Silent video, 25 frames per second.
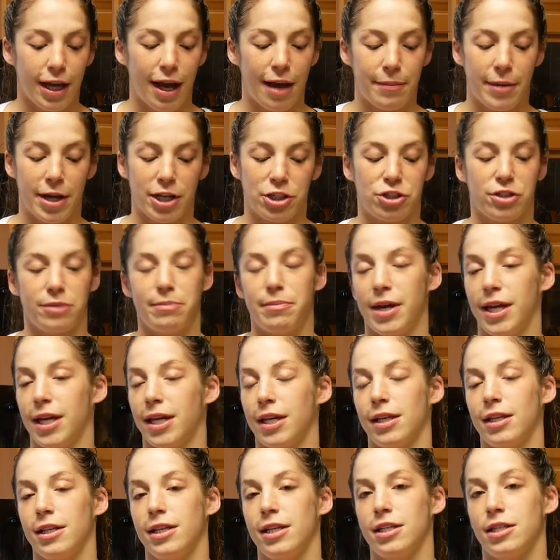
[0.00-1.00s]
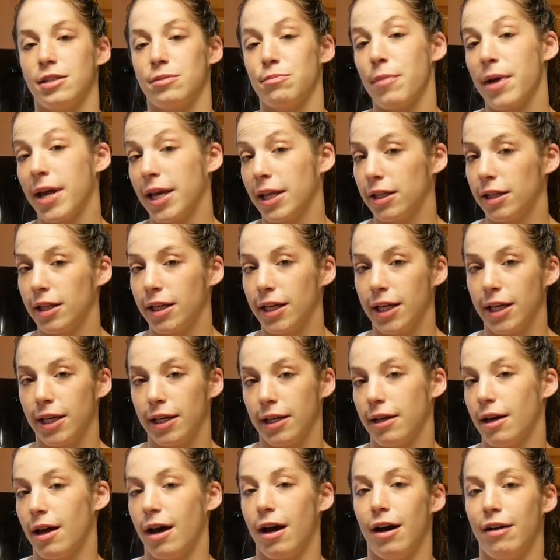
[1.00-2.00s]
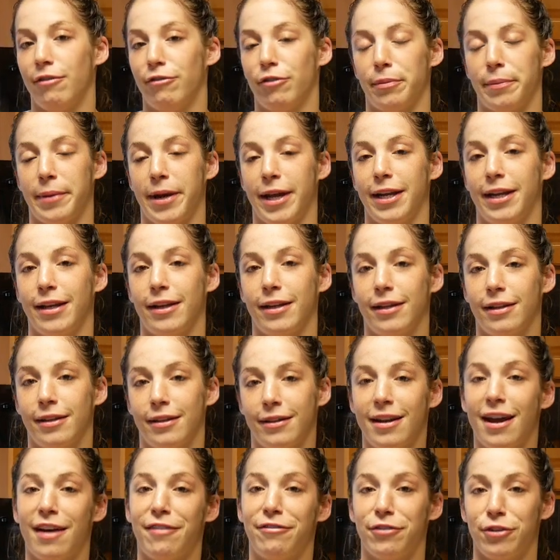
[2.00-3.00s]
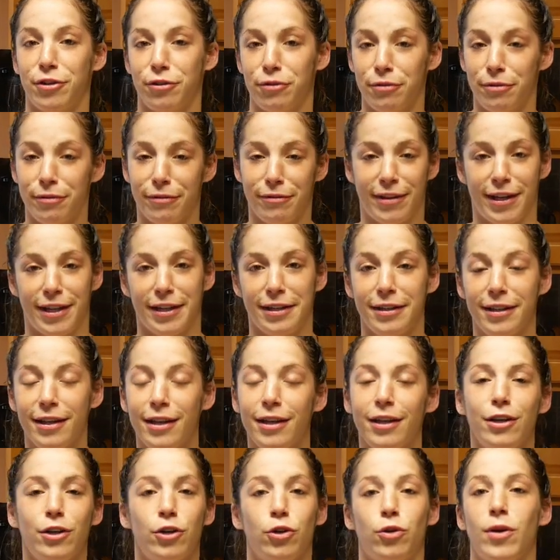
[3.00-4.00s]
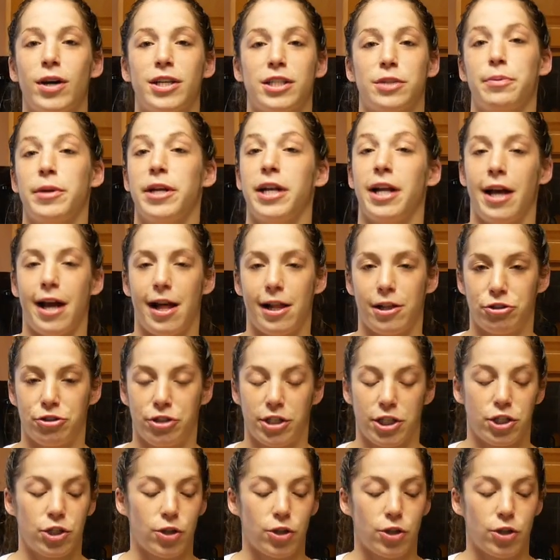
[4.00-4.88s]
I'm actually making these mainly for my nephew, Finn, who has a peanut allergy.